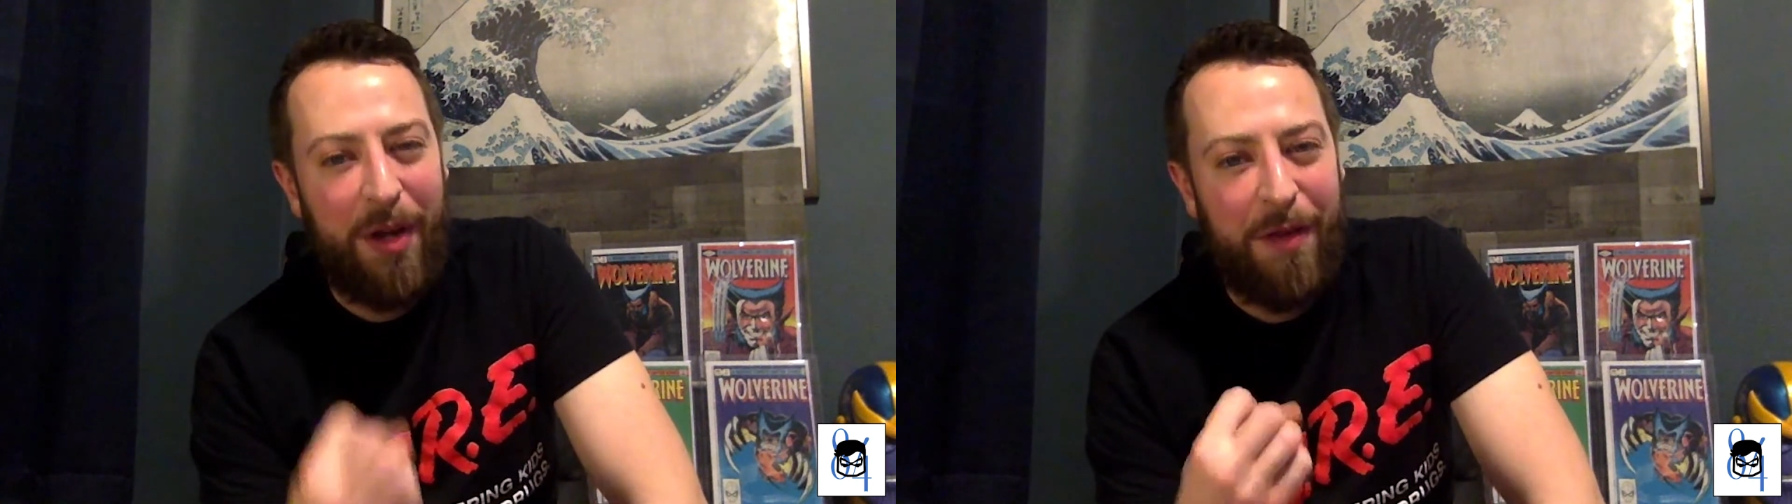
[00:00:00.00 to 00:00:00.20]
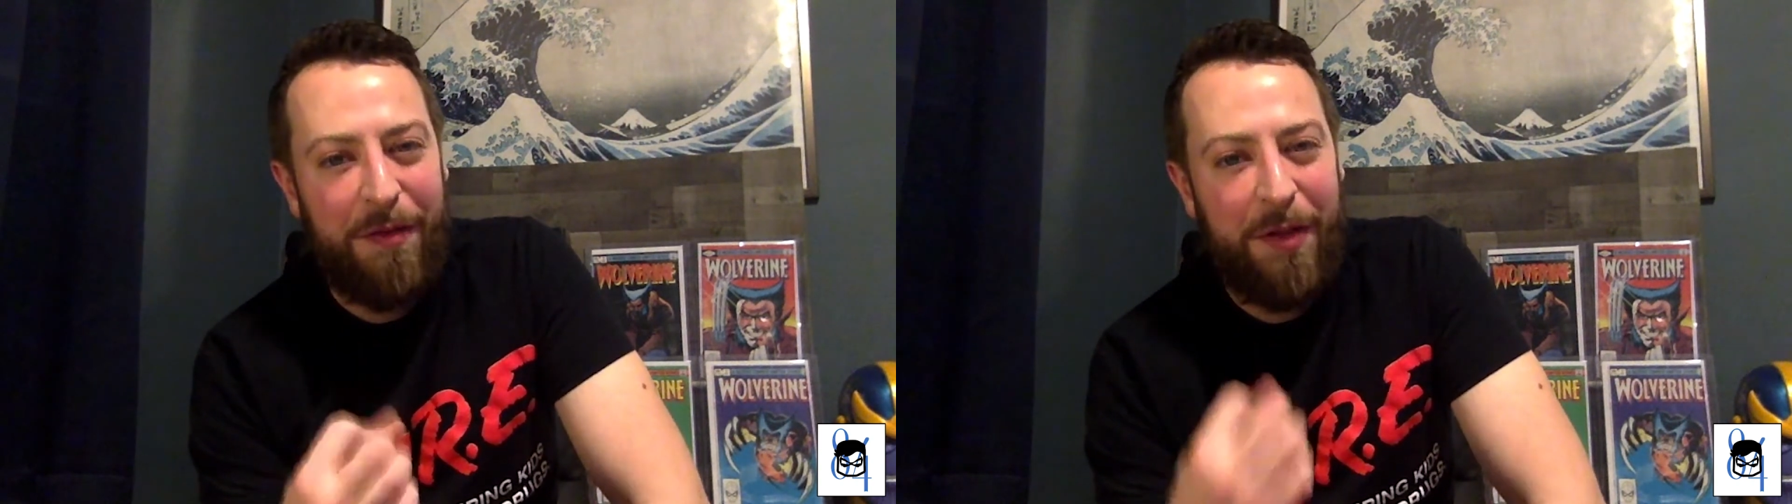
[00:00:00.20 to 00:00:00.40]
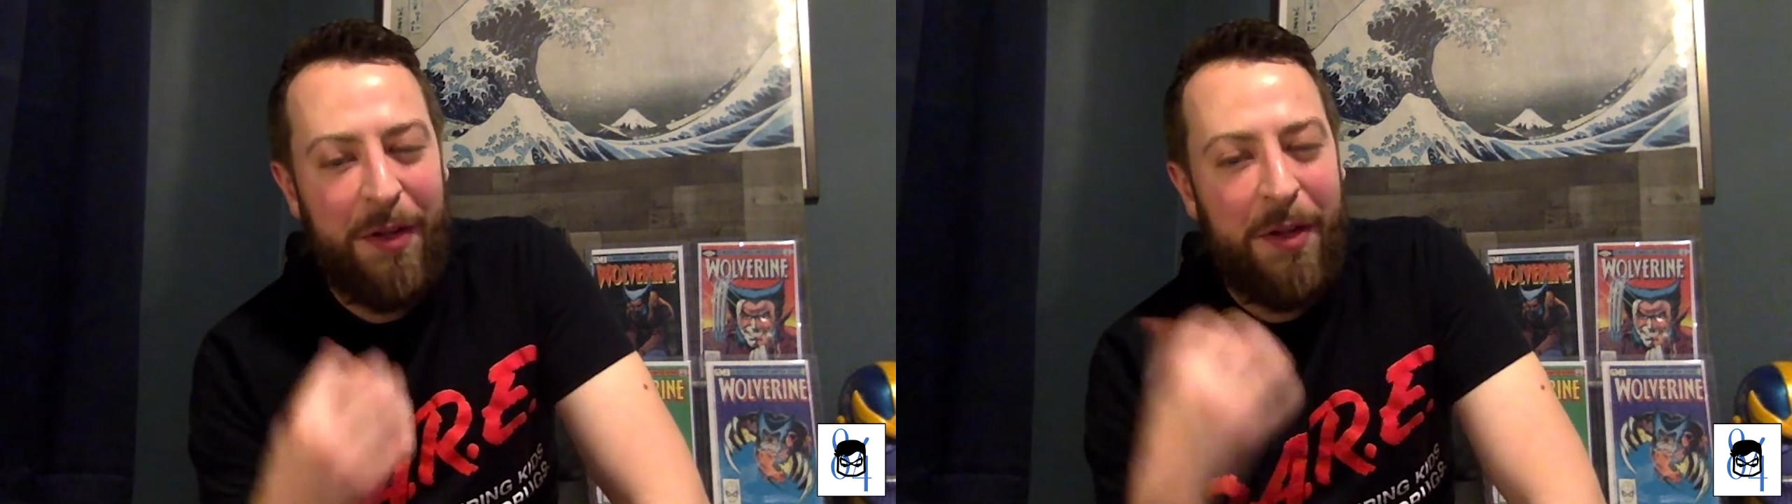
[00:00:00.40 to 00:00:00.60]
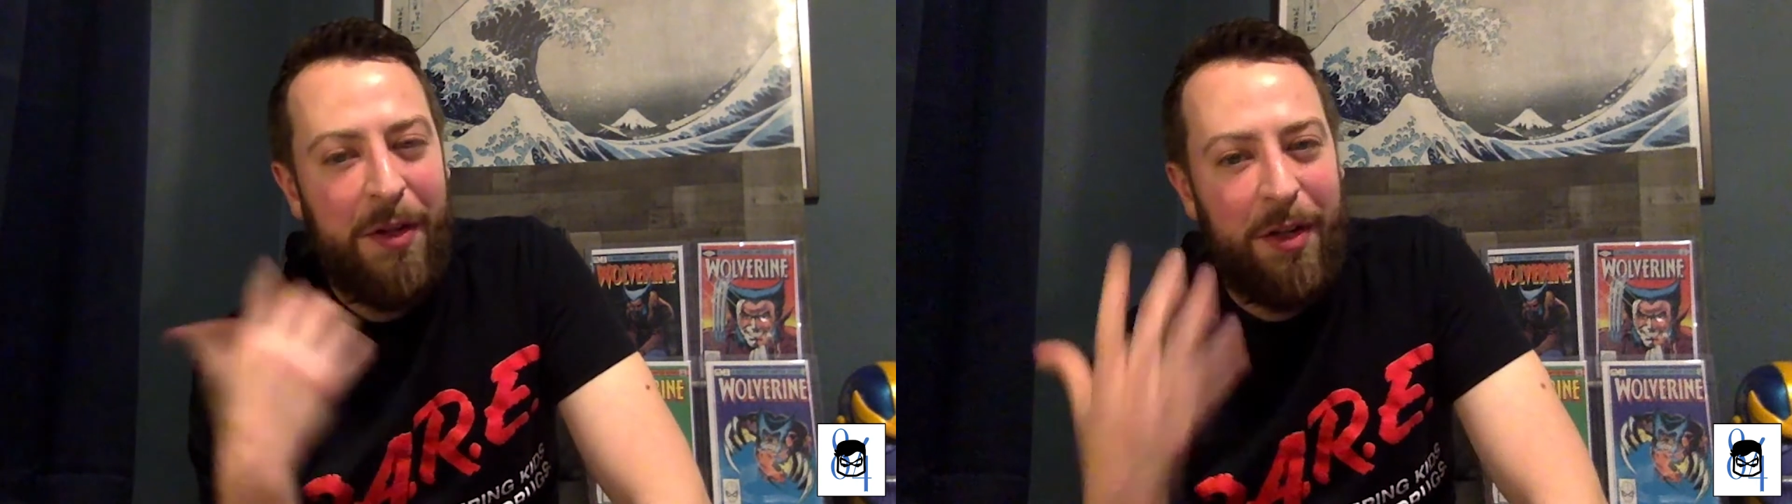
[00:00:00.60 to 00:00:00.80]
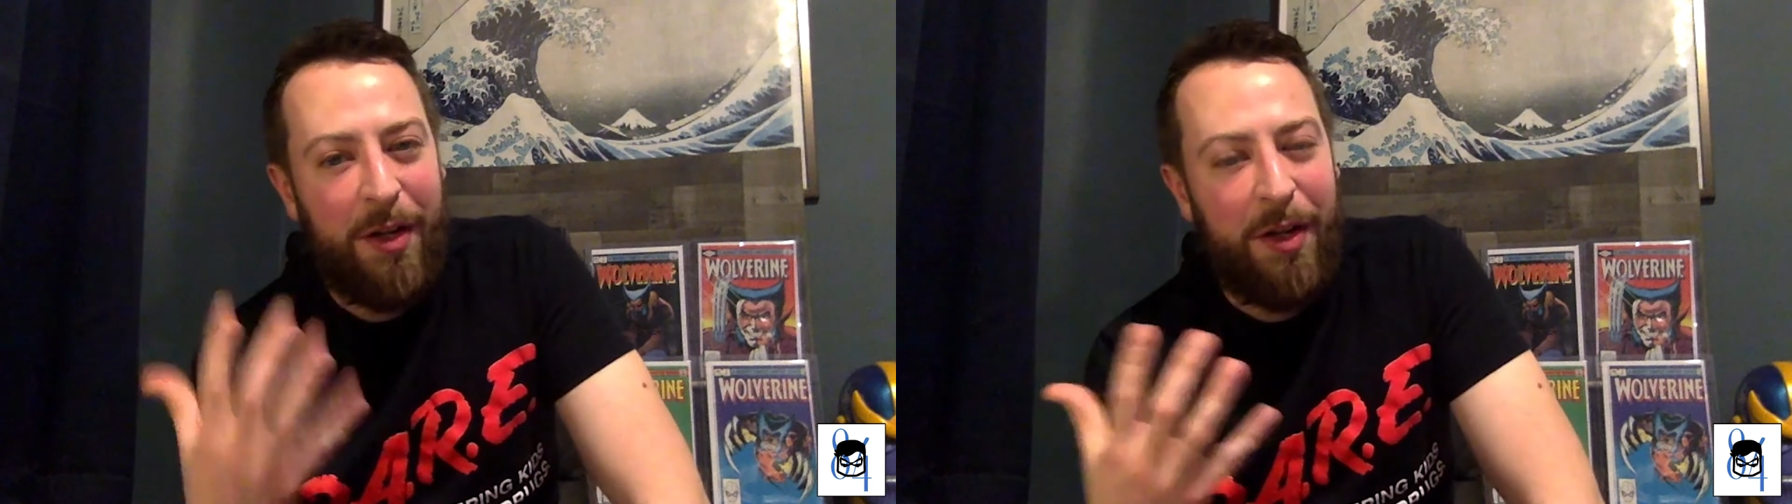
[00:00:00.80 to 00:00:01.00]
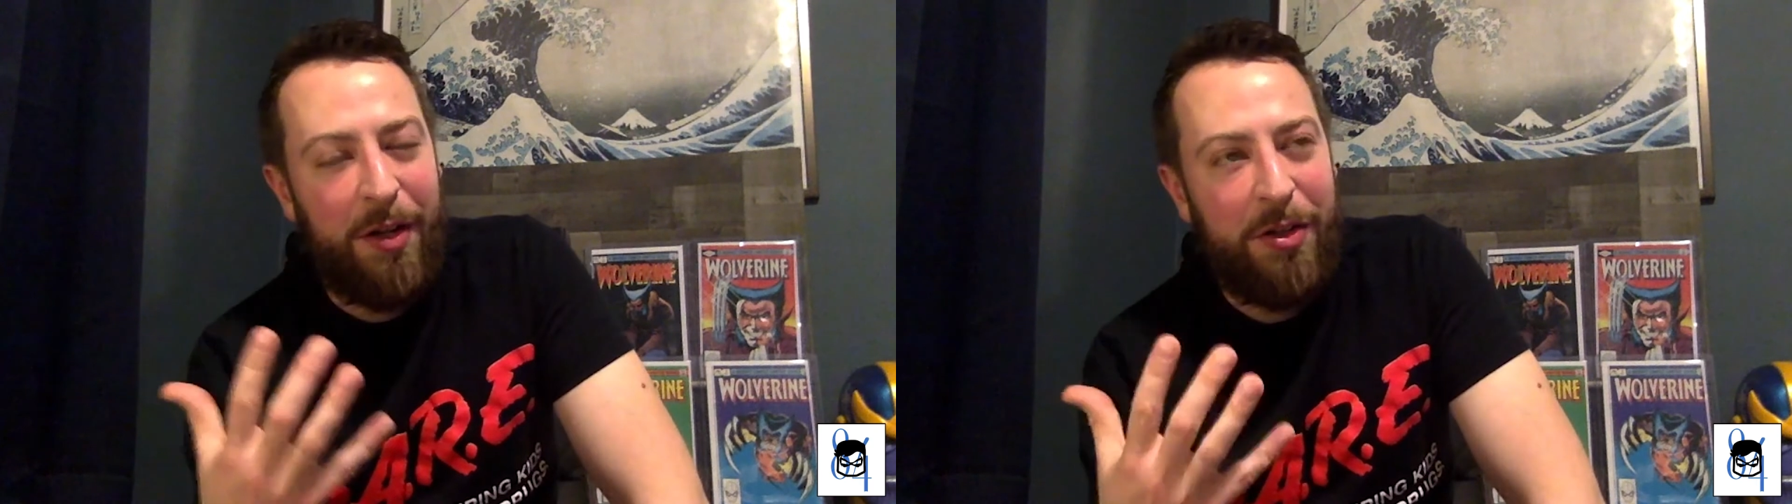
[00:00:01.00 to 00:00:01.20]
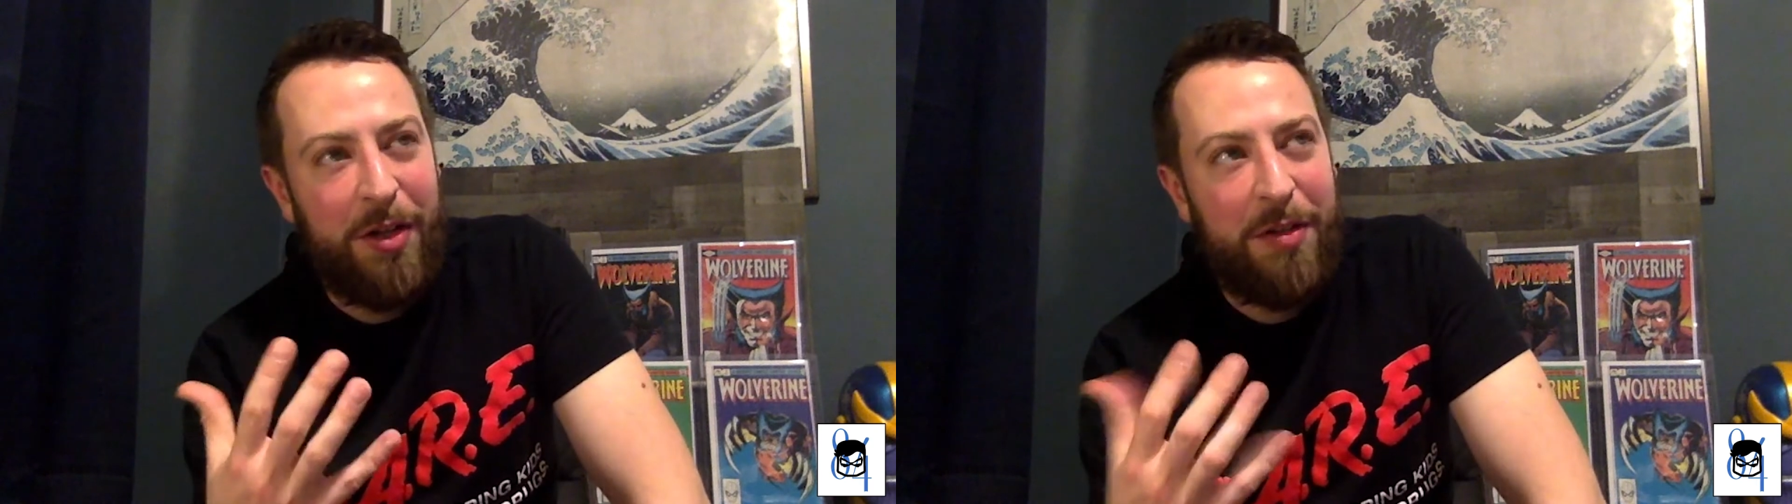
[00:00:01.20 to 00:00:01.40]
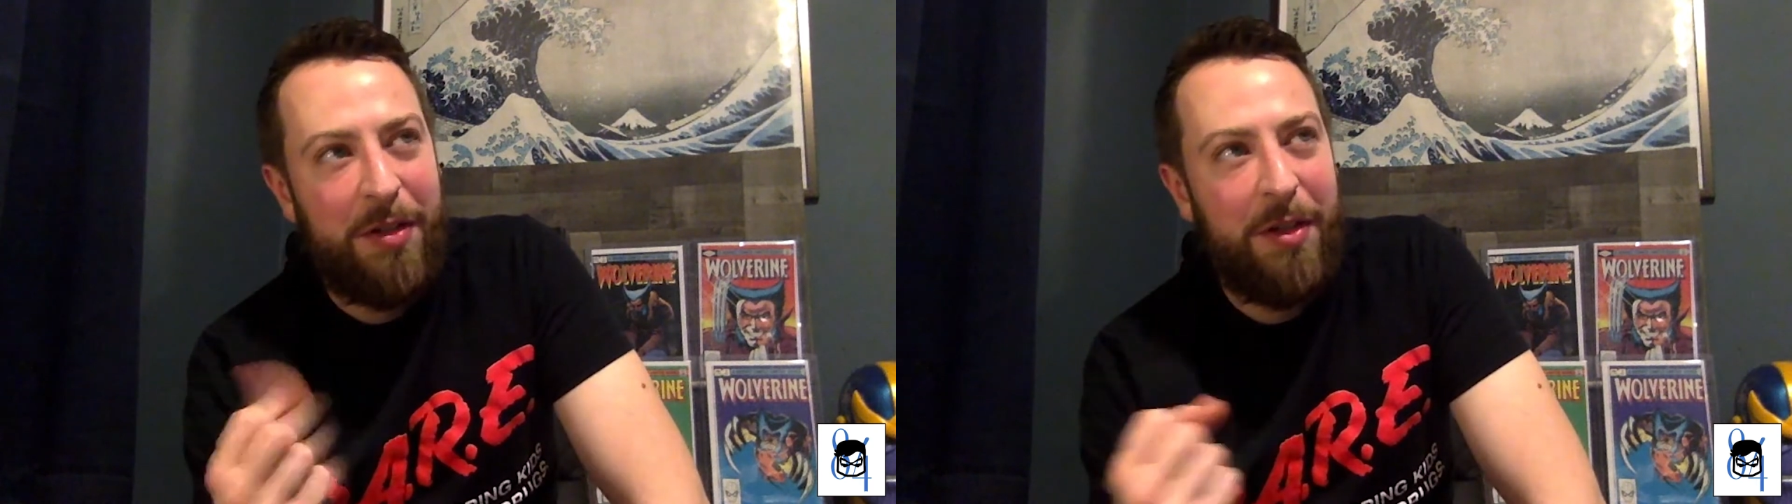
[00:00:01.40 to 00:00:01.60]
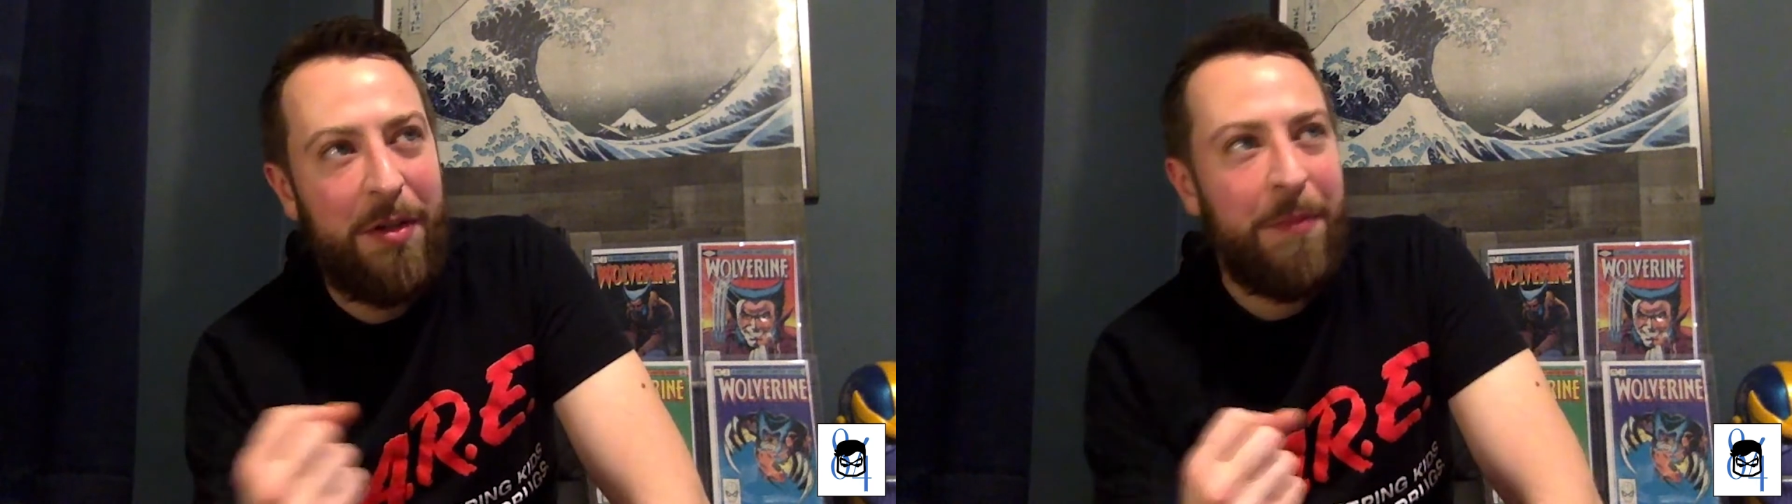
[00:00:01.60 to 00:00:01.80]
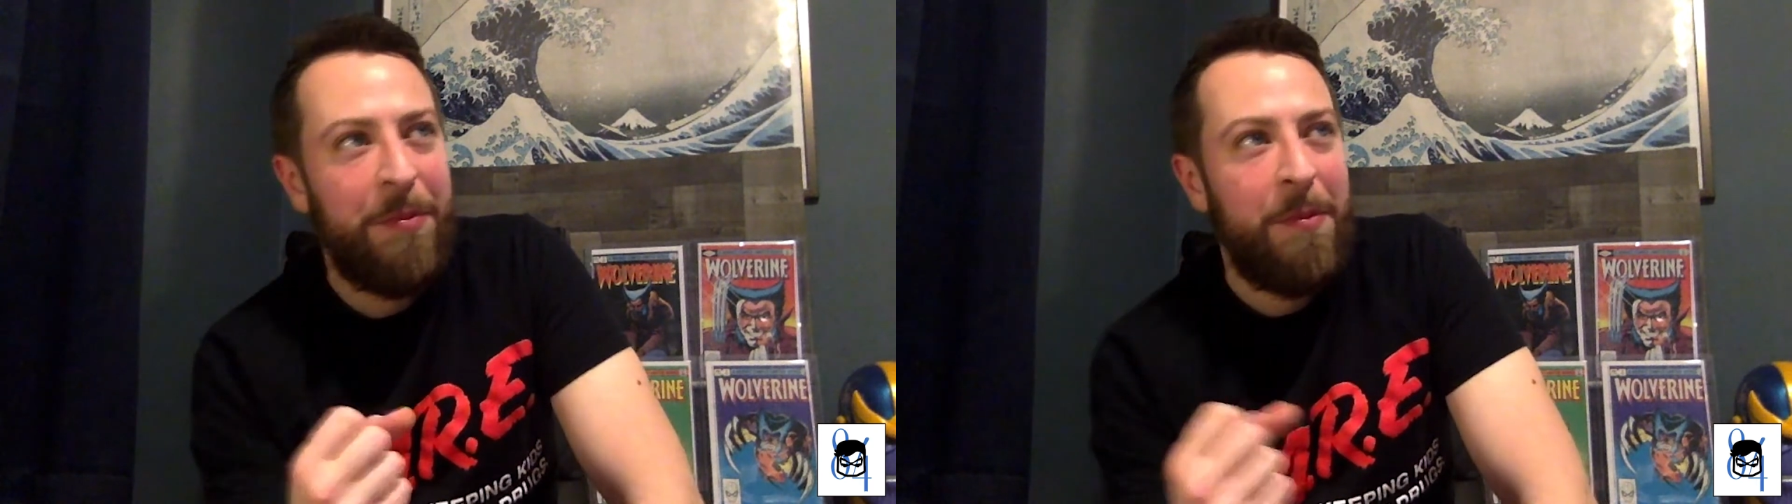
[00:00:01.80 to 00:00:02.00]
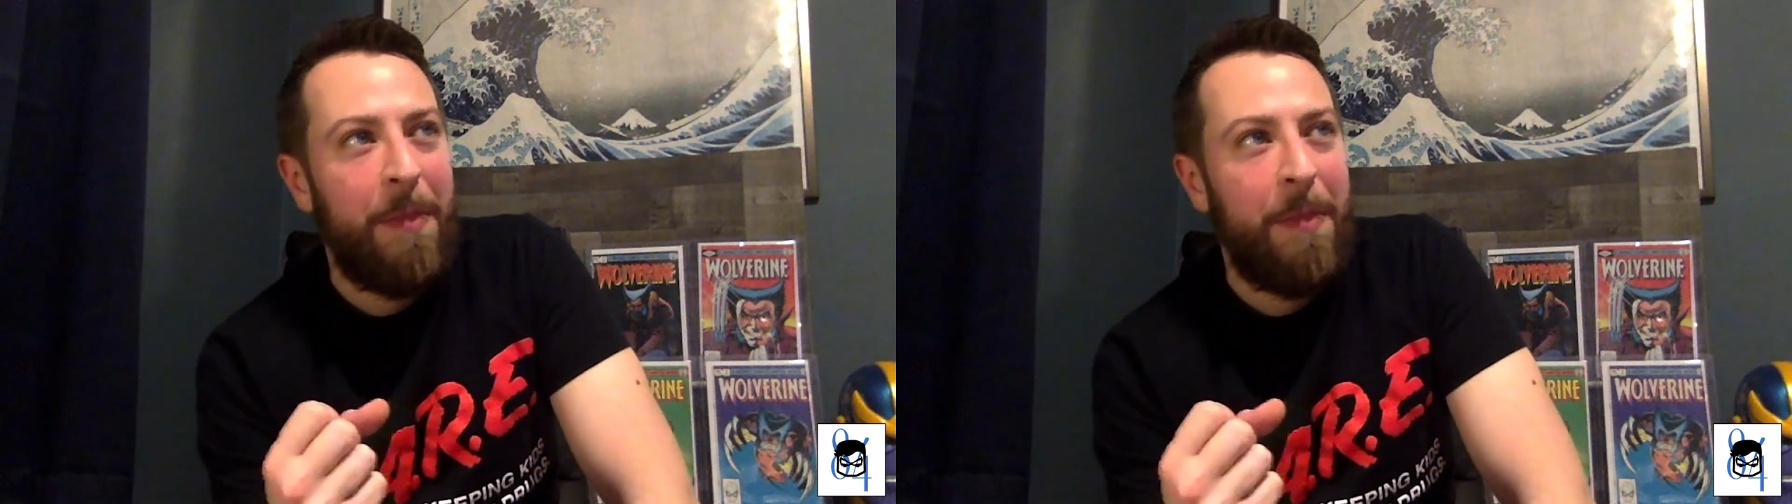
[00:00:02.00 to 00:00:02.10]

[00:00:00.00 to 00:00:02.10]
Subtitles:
I've shed a tear.